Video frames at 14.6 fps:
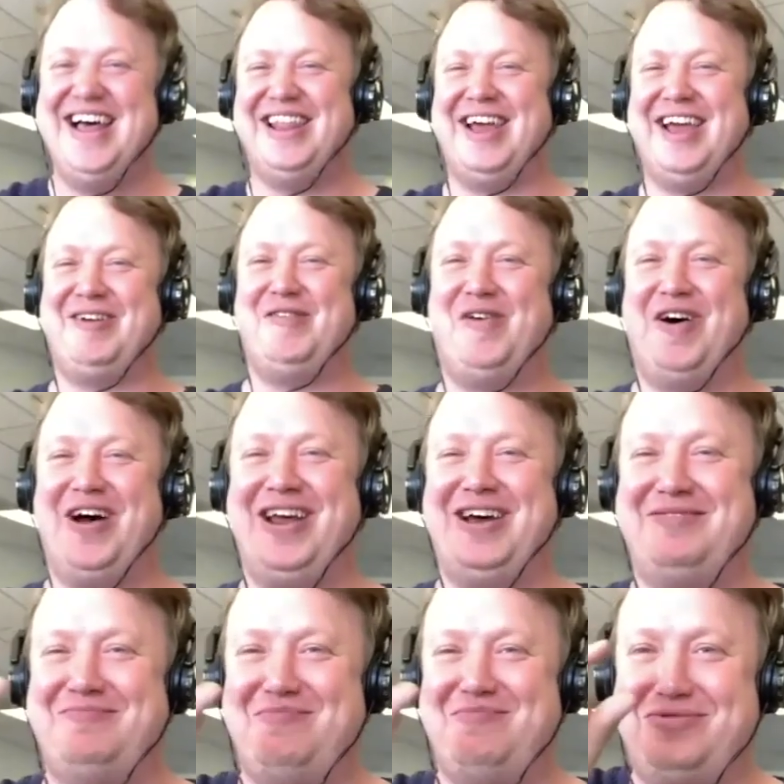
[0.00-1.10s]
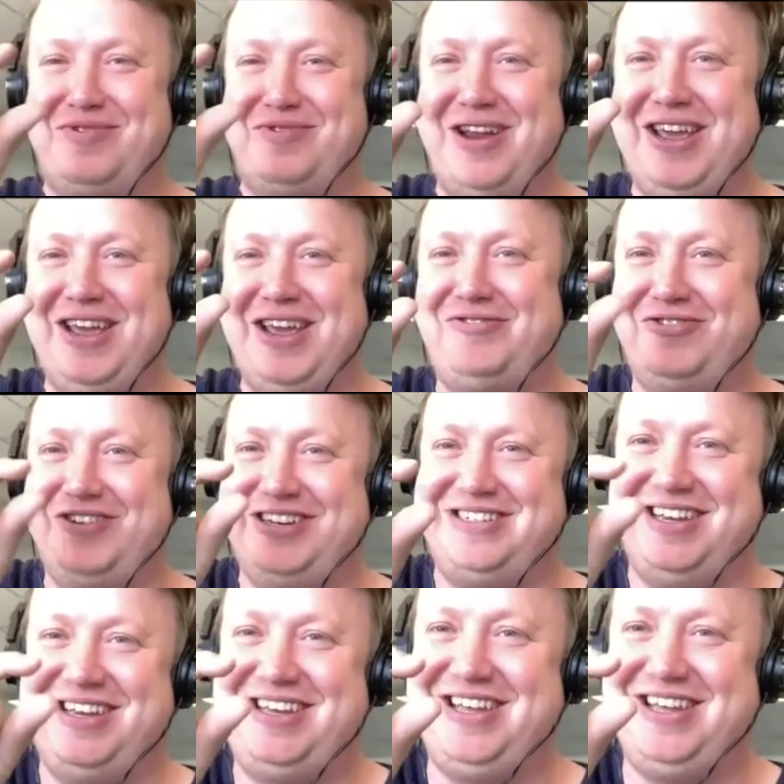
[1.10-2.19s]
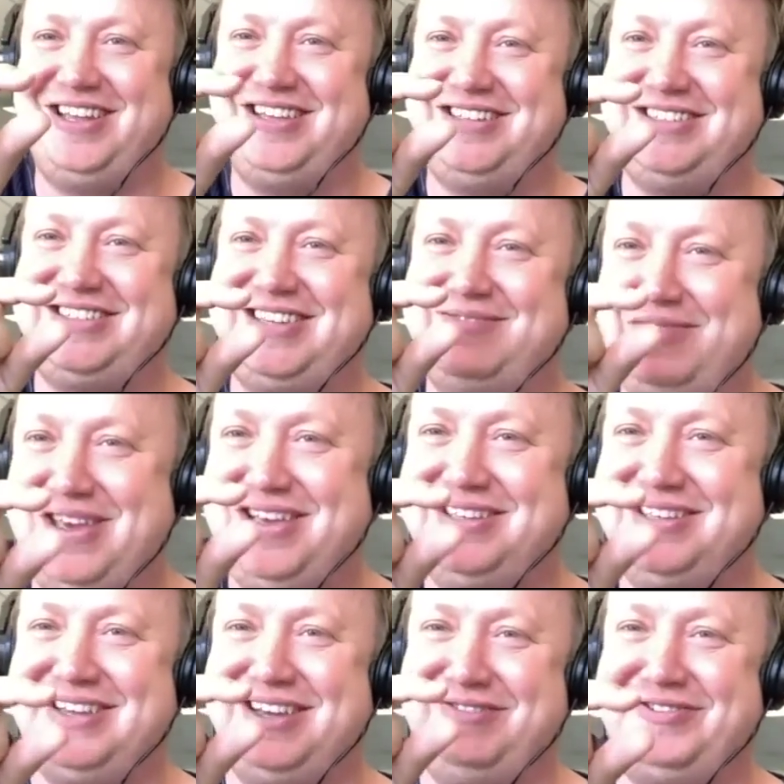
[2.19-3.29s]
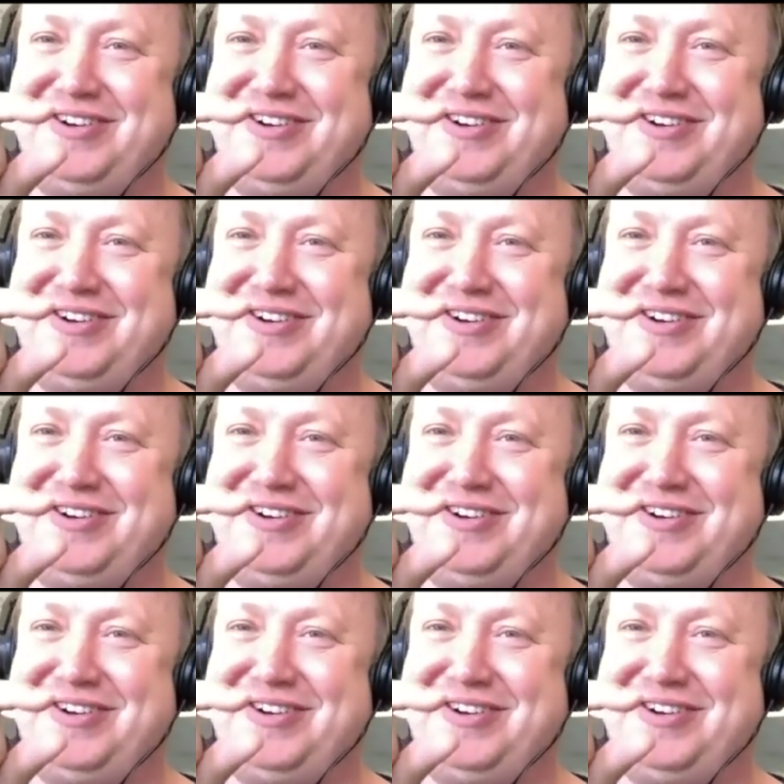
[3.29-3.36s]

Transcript: Like, what a brief, ridiculous piece of